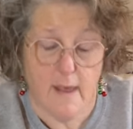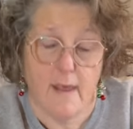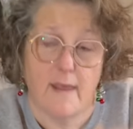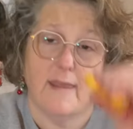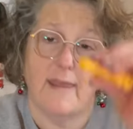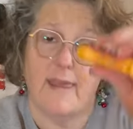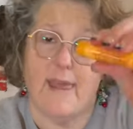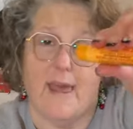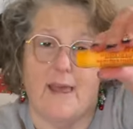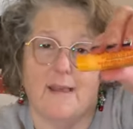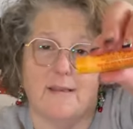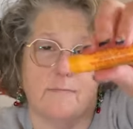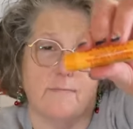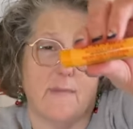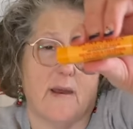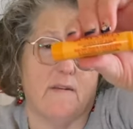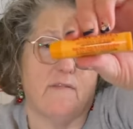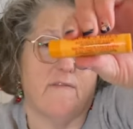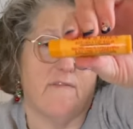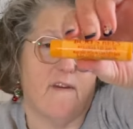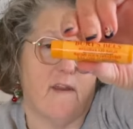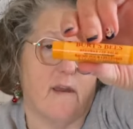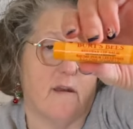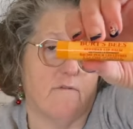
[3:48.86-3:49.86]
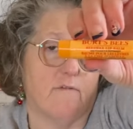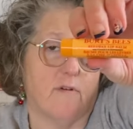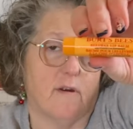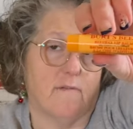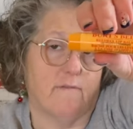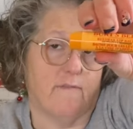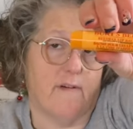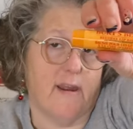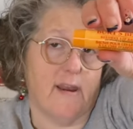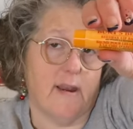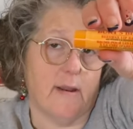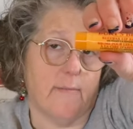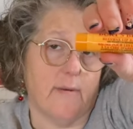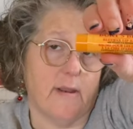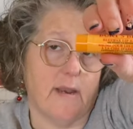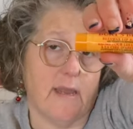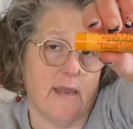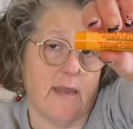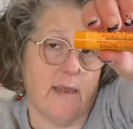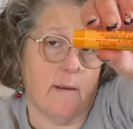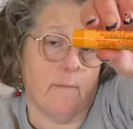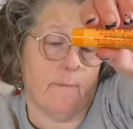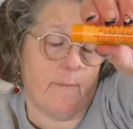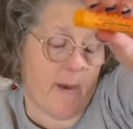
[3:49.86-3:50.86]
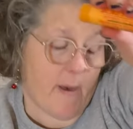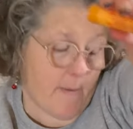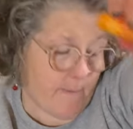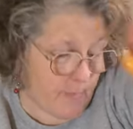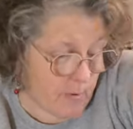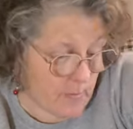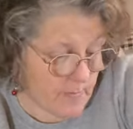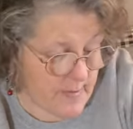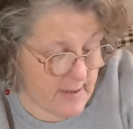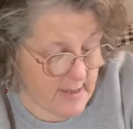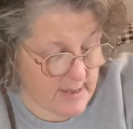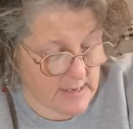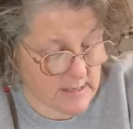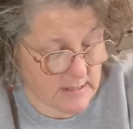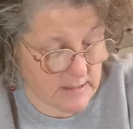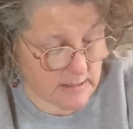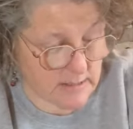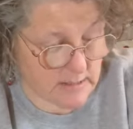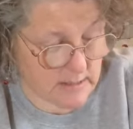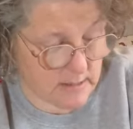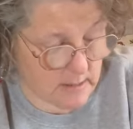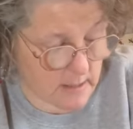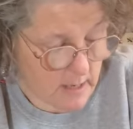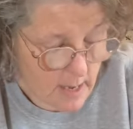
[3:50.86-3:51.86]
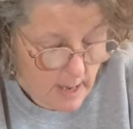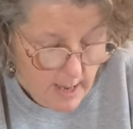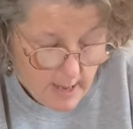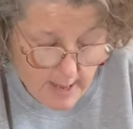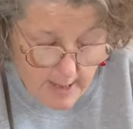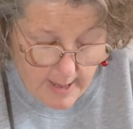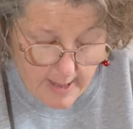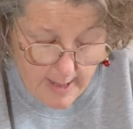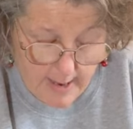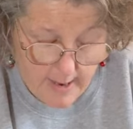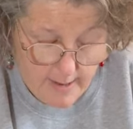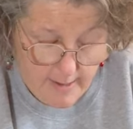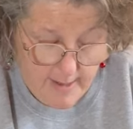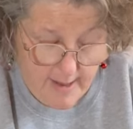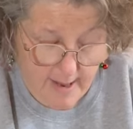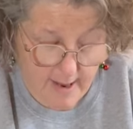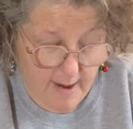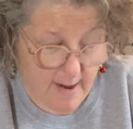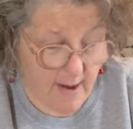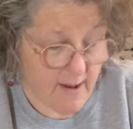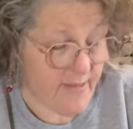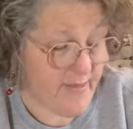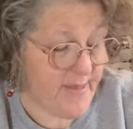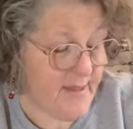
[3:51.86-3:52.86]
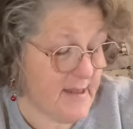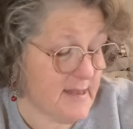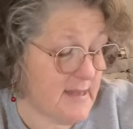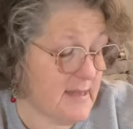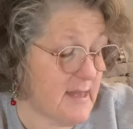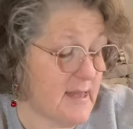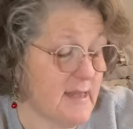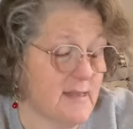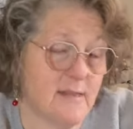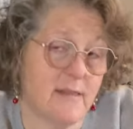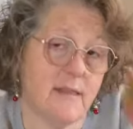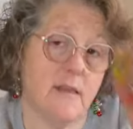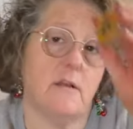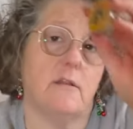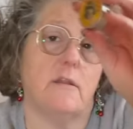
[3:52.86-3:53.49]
Yes, my favorite. Vitamin E and peppermint. And then this is their